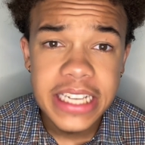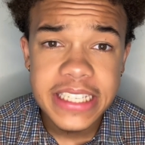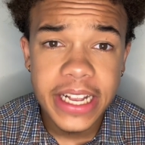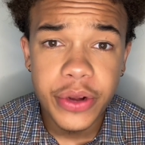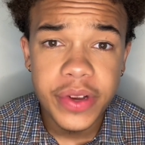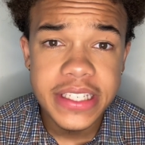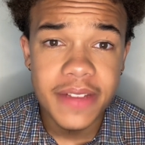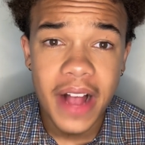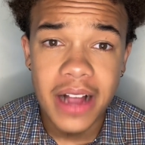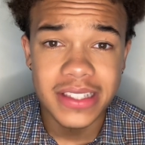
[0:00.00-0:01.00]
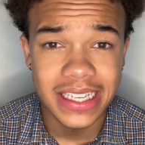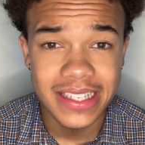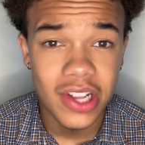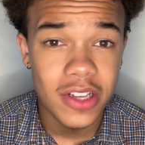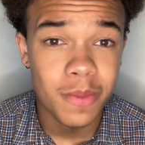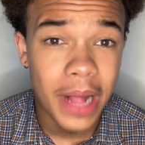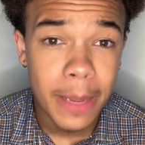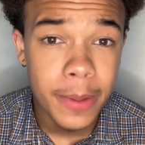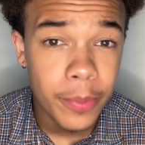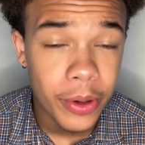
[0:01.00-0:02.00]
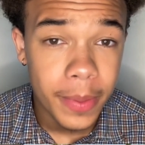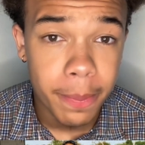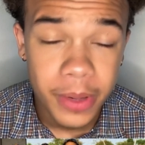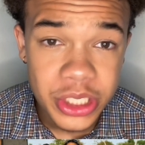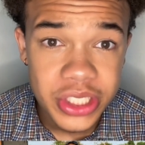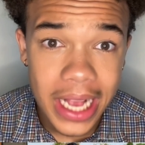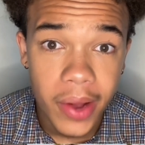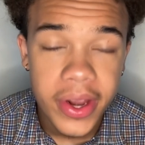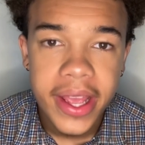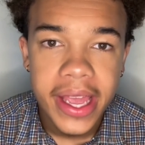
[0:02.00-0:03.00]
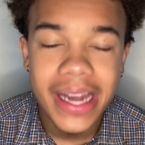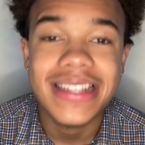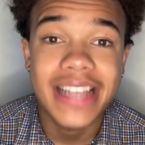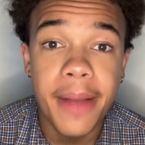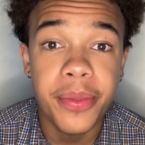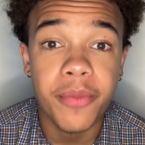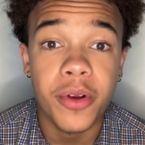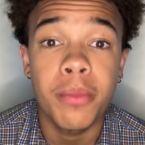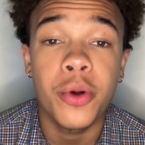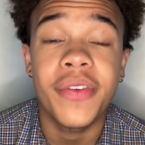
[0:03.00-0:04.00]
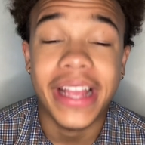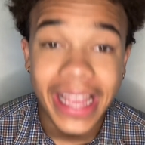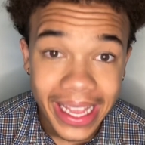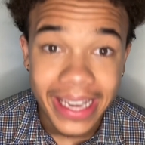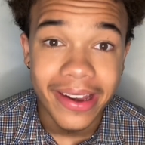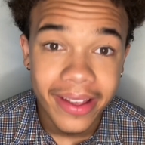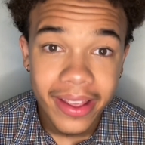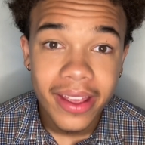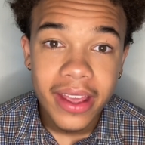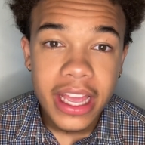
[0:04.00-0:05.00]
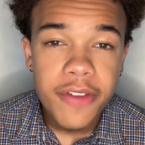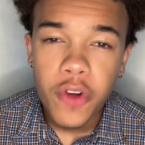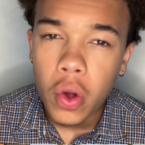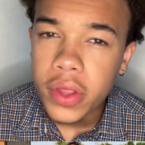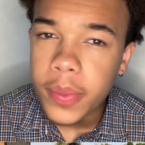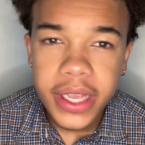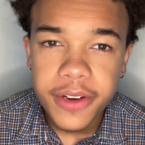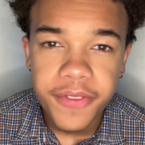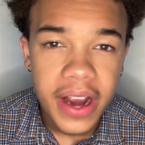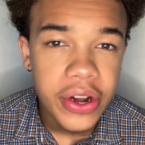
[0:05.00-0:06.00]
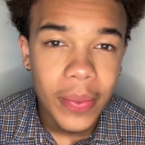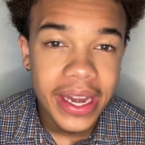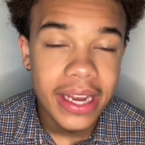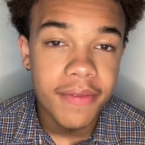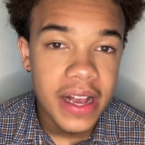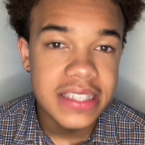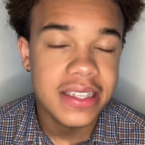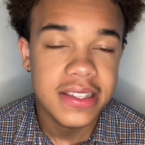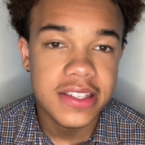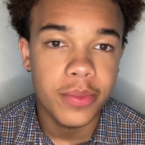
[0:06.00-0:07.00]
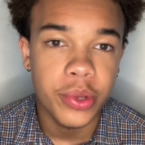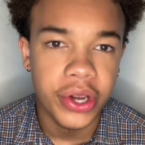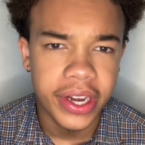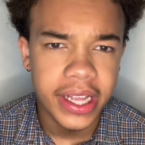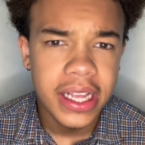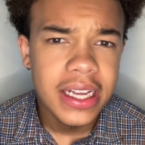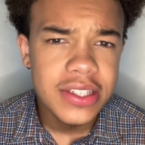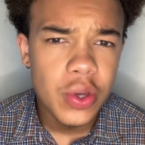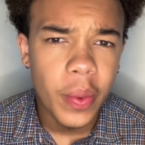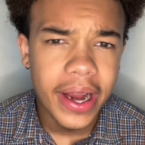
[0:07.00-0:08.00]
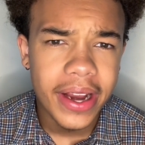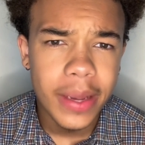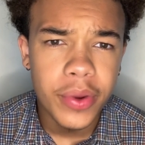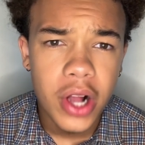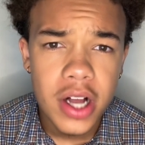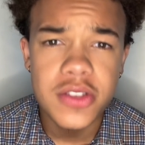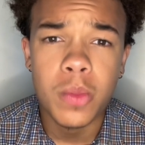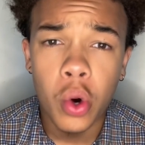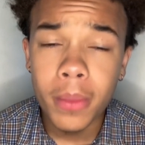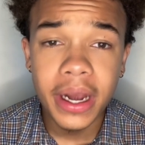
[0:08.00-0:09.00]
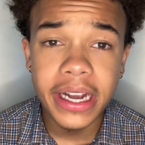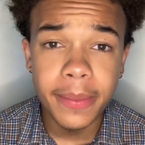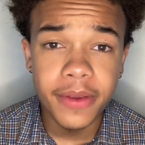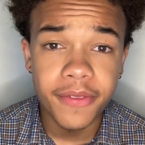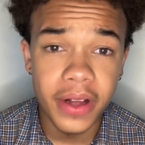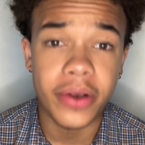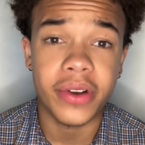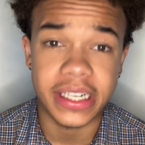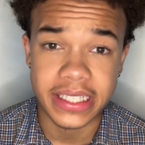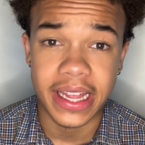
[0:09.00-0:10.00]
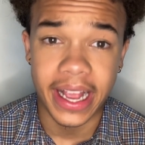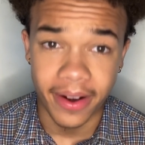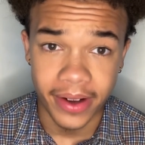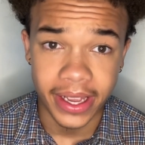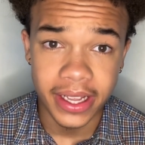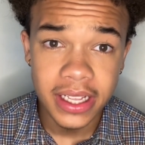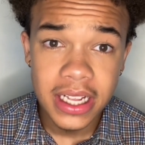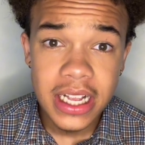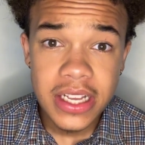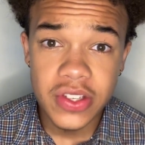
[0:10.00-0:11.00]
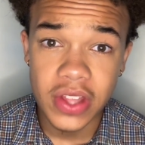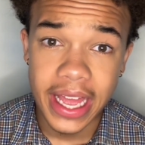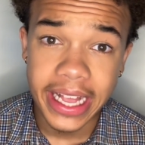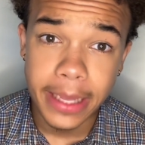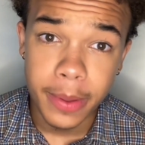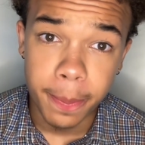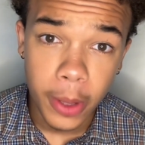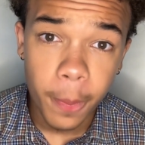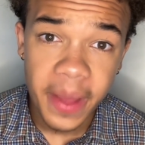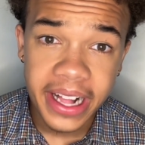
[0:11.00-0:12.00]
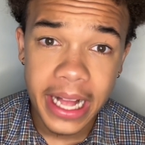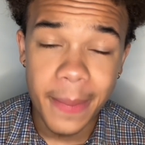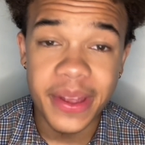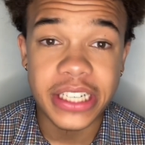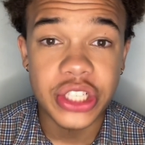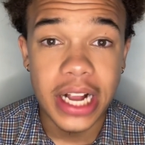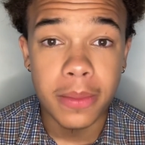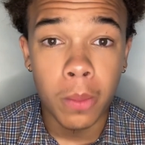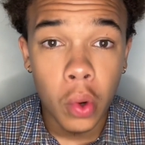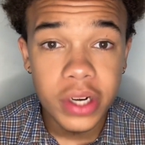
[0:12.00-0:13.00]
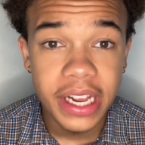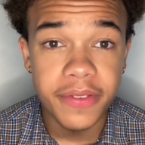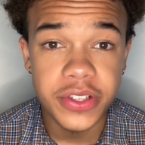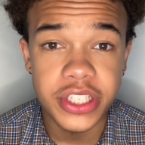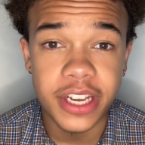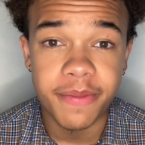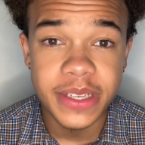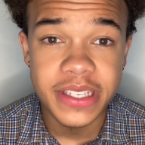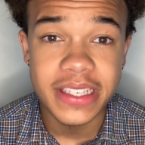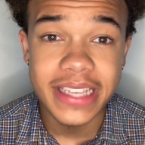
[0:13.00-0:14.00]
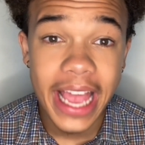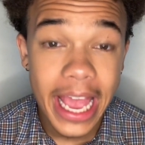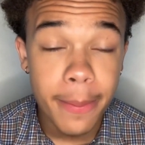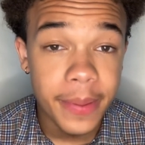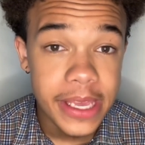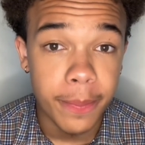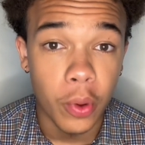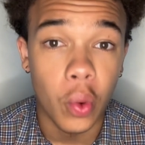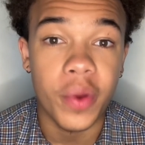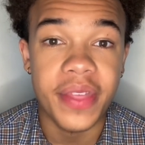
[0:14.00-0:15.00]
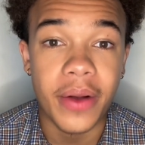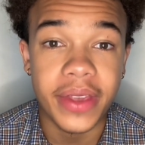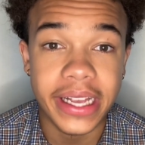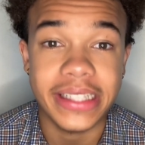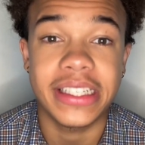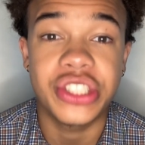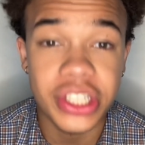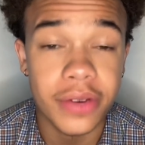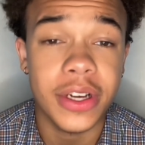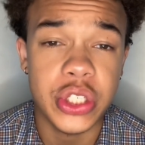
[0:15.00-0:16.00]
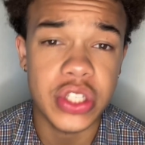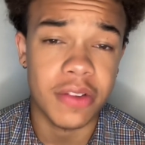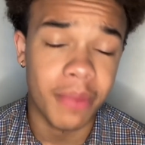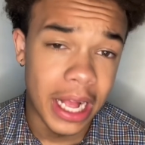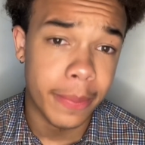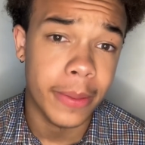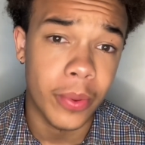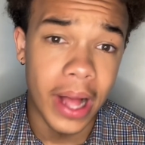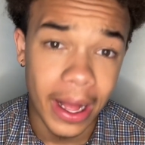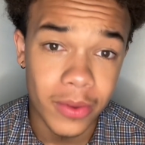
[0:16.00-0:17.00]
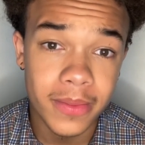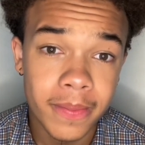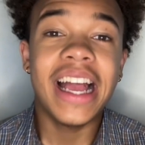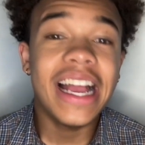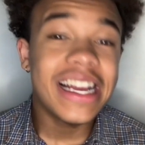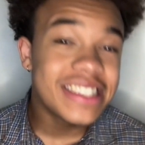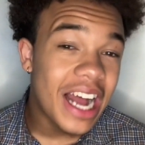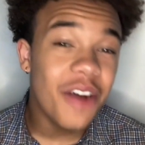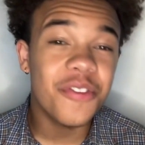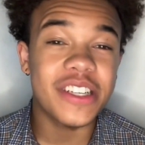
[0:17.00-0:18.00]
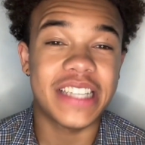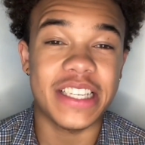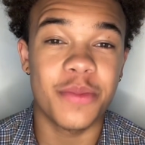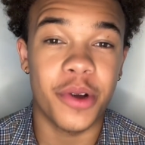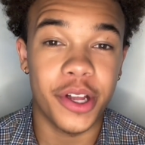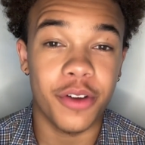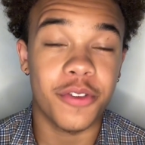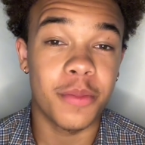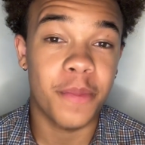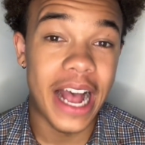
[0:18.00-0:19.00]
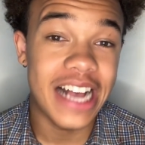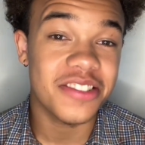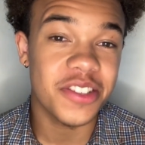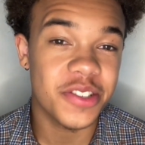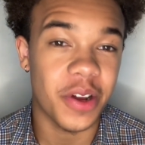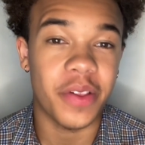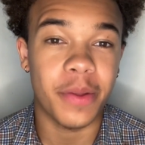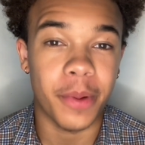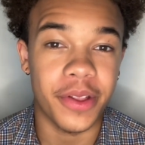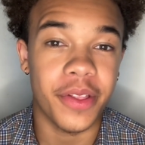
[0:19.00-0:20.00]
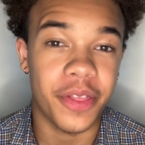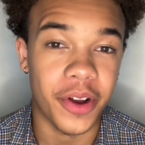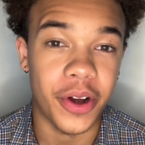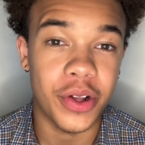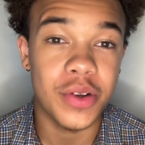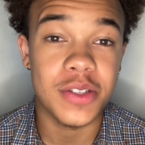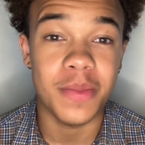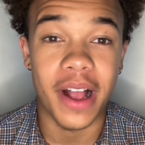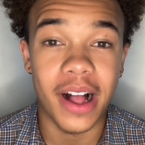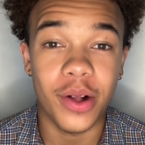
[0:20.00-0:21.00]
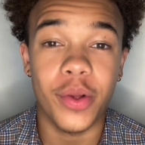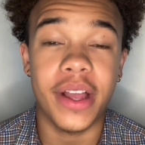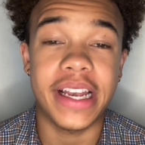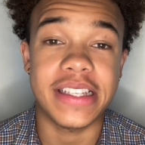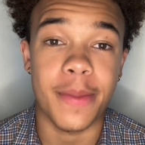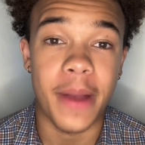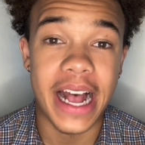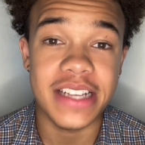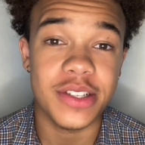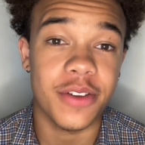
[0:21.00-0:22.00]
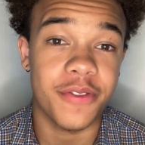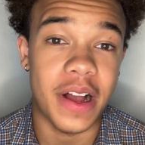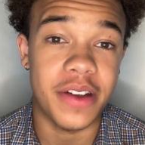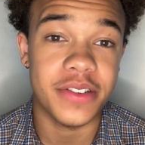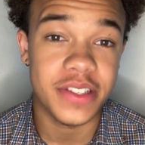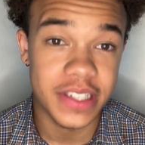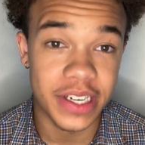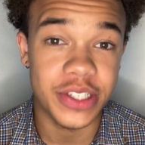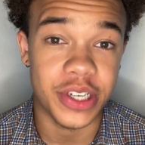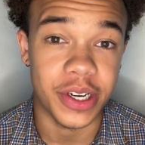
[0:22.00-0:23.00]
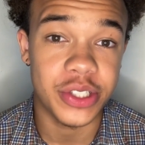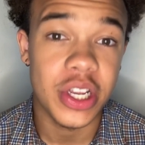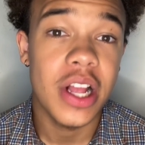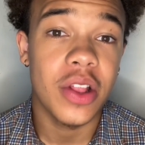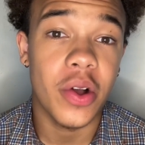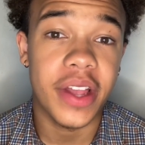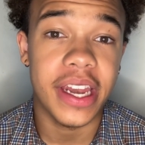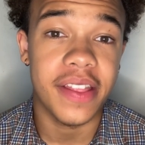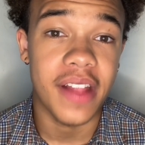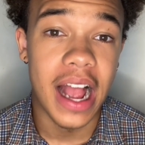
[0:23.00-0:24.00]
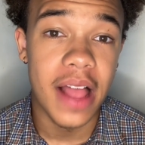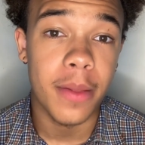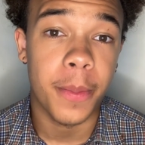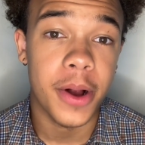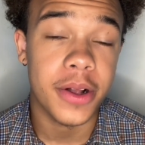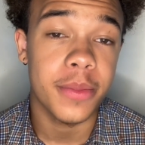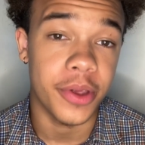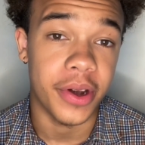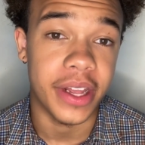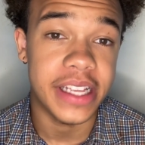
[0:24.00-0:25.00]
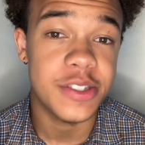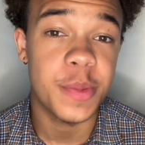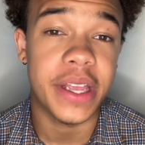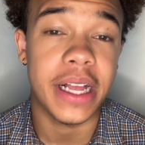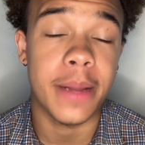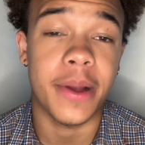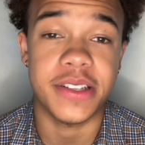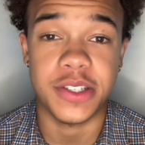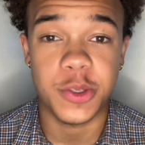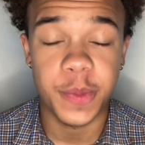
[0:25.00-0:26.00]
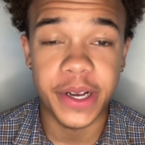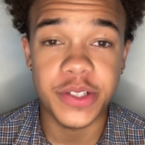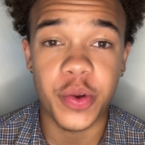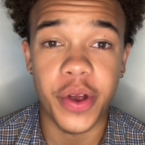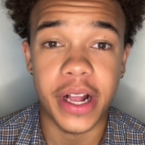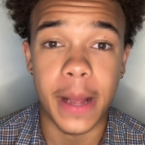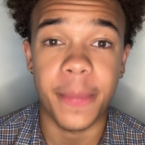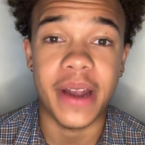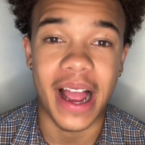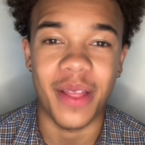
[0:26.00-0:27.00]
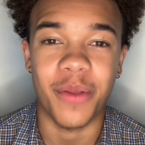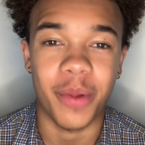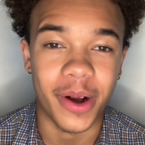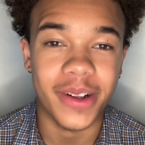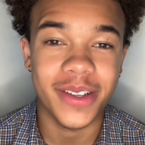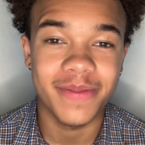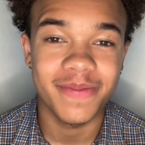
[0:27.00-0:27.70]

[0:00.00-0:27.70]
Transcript: increase of housing has caused black people to be pushed out and has kept them from moving in. If only we could find a way to invest in this community to where it would cause more money to be funneled into the area so that it could be built back up and attract more diversity of business and people without kicking the generations of black people out. And now for a testimonial from Pastor Sterling Burden III, who is my uncle and is the pastor of Founding City Church, located in the Highland Park community, speaking about his experience growing up in Highland Park.